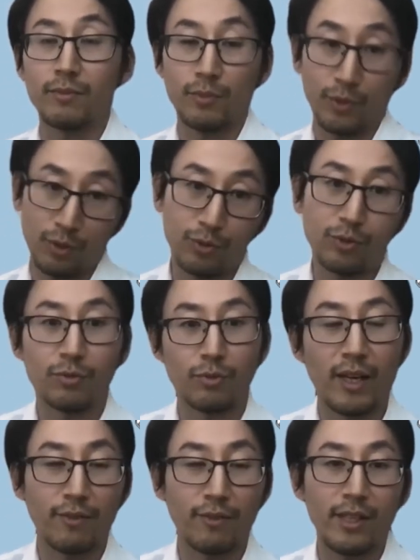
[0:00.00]
you do
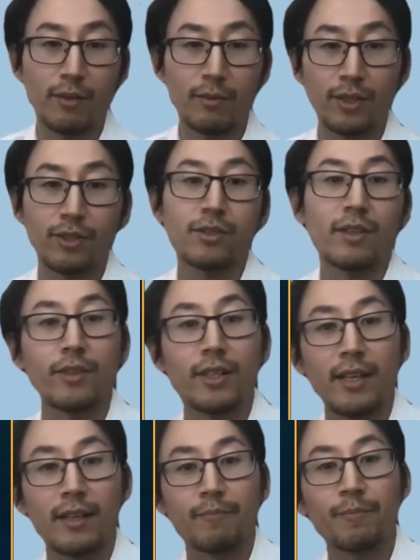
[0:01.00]
every
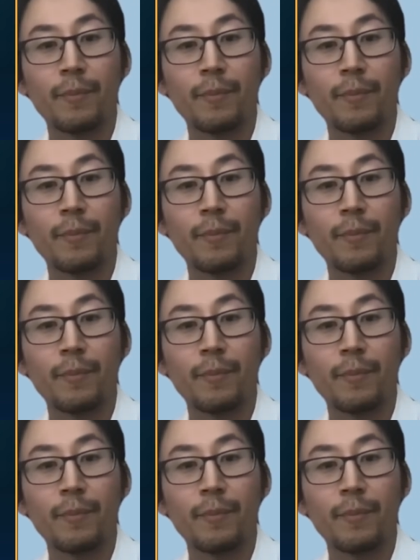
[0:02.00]
day.